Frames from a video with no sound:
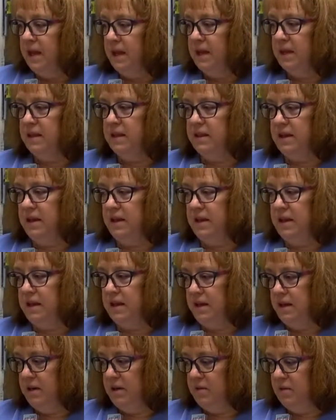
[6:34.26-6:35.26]
And
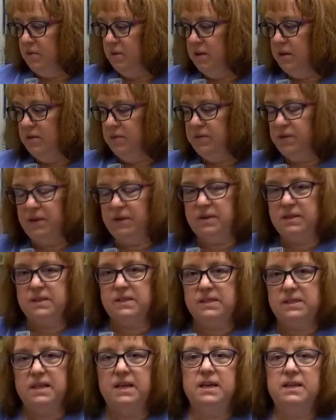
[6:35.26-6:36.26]
then we fill
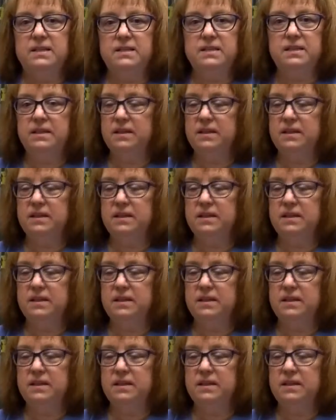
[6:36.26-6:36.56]
these tanks.